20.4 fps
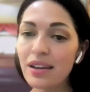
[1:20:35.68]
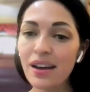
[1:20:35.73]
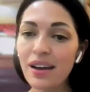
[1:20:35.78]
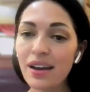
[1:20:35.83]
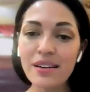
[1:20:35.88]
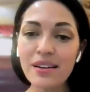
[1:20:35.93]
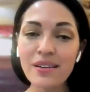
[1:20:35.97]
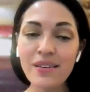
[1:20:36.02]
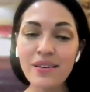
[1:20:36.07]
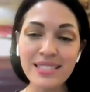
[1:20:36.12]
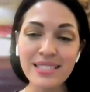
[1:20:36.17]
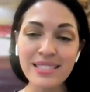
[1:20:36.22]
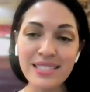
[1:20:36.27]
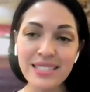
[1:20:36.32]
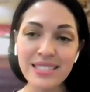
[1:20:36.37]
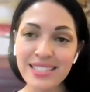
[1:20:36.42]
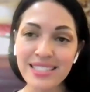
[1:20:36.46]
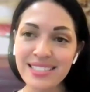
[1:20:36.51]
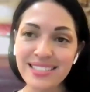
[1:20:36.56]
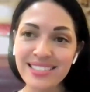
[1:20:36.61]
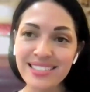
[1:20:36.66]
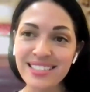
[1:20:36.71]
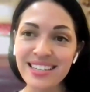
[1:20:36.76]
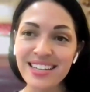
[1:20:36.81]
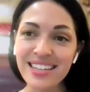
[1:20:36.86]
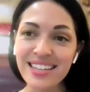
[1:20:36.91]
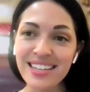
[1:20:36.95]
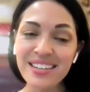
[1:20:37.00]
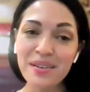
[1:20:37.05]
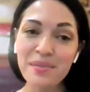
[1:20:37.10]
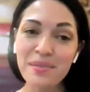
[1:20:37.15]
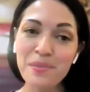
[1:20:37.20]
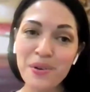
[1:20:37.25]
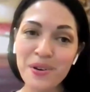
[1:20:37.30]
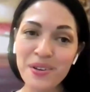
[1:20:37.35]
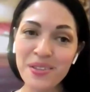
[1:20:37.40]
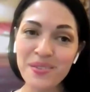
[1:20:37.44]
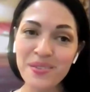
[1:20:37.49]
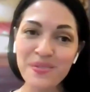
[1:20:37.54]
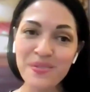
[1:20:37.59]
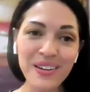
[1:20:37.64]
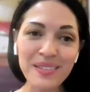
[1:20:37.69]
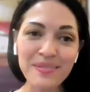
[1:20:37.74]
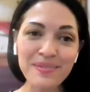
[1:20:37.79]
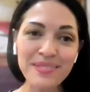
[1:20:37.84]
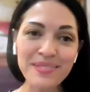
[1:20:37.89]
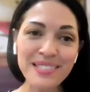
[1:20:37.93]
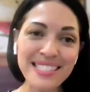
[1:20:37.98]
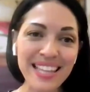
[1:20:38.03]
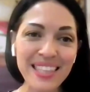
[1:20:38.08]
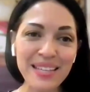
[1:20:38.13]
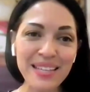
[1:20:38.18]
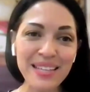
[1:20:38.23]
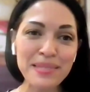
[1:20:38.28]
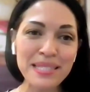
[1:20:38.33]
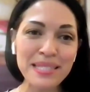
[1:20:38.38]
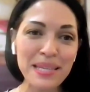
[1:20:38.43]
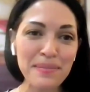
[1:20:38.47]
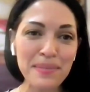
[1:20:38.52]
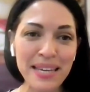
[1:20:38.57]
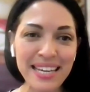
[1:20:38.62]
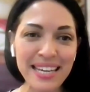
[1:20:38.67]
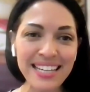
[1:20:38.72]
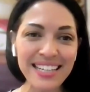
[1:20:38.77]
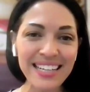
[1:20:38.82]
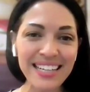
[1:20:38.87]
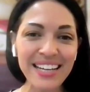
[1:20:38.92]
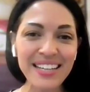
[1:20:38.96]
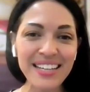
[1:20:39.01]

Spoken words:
any other questions, you're more than welcome to send them to me.